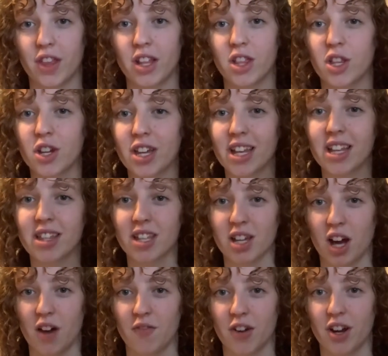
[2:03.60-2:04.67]
Look at the
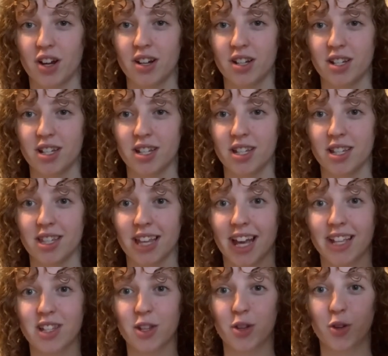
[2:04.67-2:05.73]
cover. That
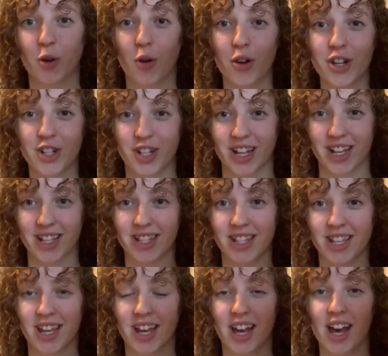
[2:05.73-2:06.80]
is gorgeous.
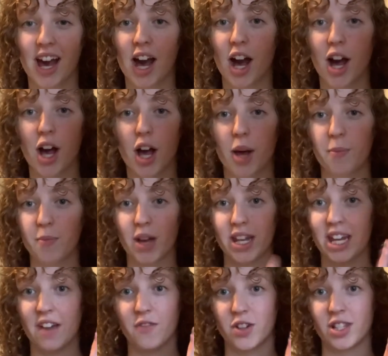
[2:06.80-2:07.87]

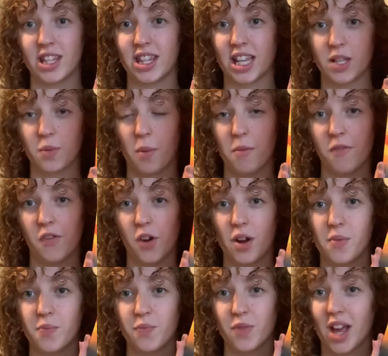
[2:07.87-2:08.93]
Never seen this one before.
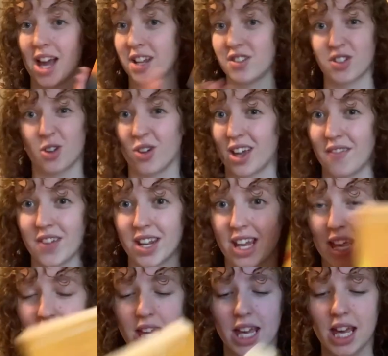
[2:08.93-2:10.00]
I just got given it.
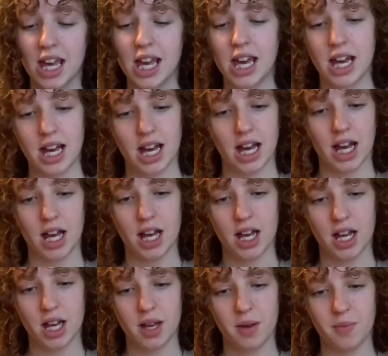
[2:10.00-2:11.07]

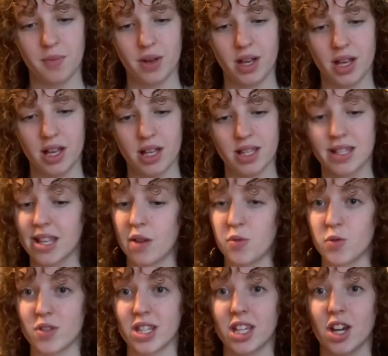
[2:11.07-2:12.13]
Sounds
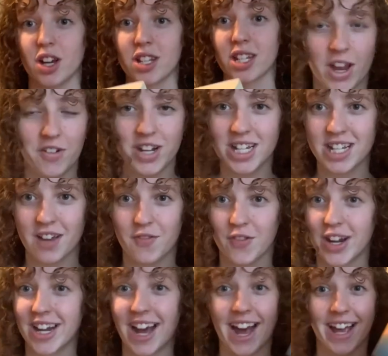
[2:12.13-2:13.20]
really good. Very
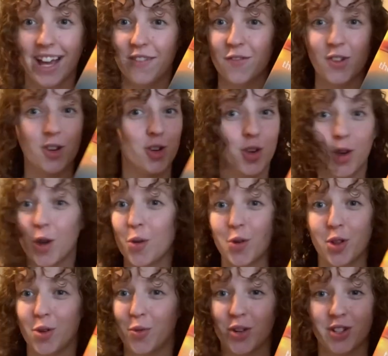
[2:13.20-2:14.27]
different. I have no
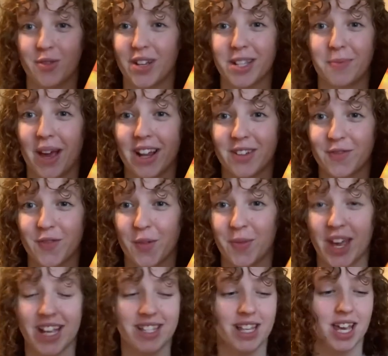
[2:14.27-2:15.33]
clue what to expect from
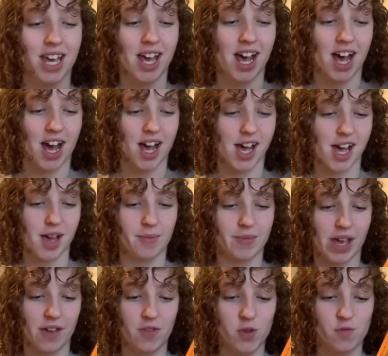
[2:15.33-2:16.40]
this.
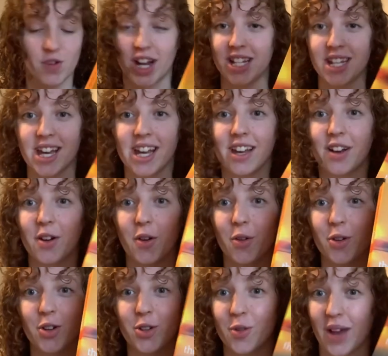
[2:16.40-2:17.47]
If you've read it
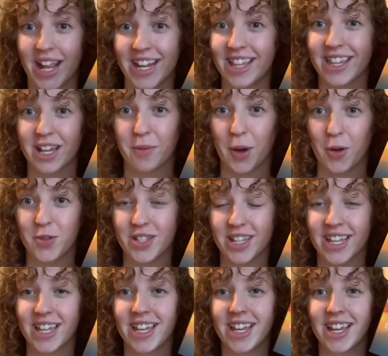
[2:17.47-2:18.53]
or know anything about
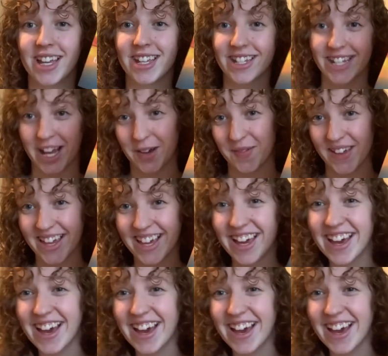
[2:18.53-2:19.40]
it, tell me.